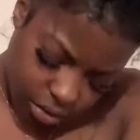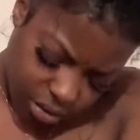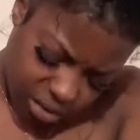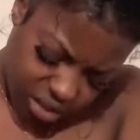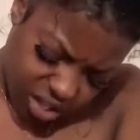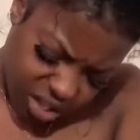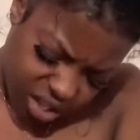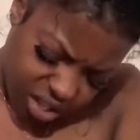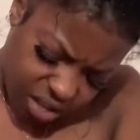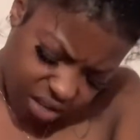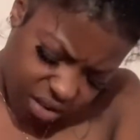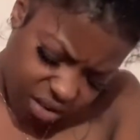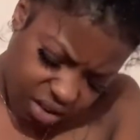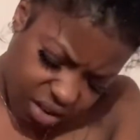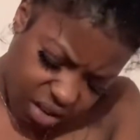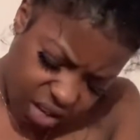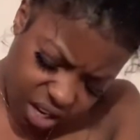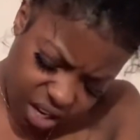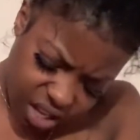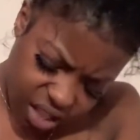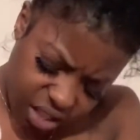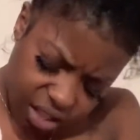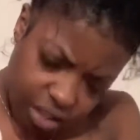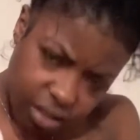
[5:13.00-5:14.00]
Kind of
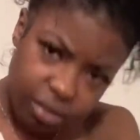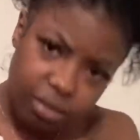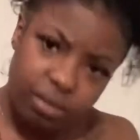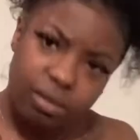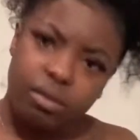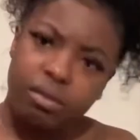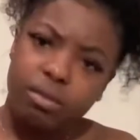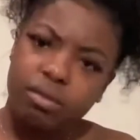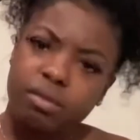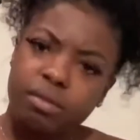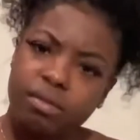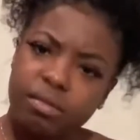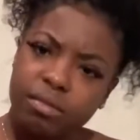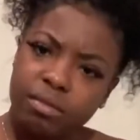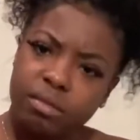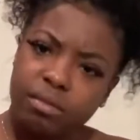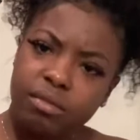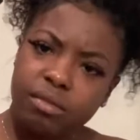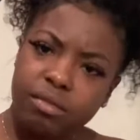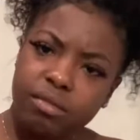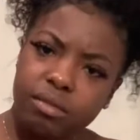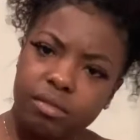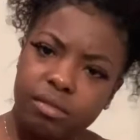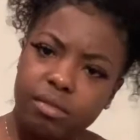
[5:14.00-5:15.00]
hard though.
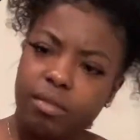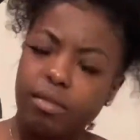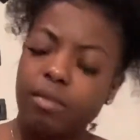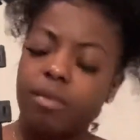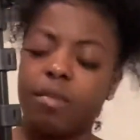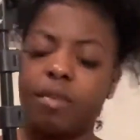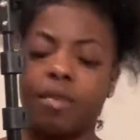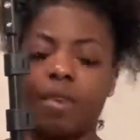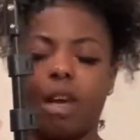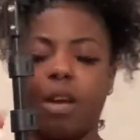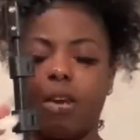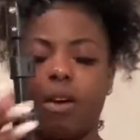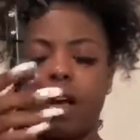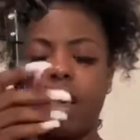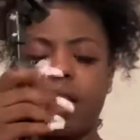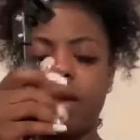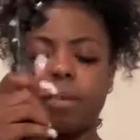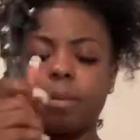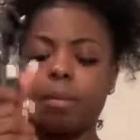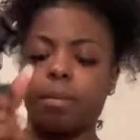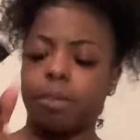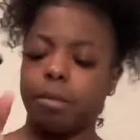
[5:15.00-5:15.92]
Okay.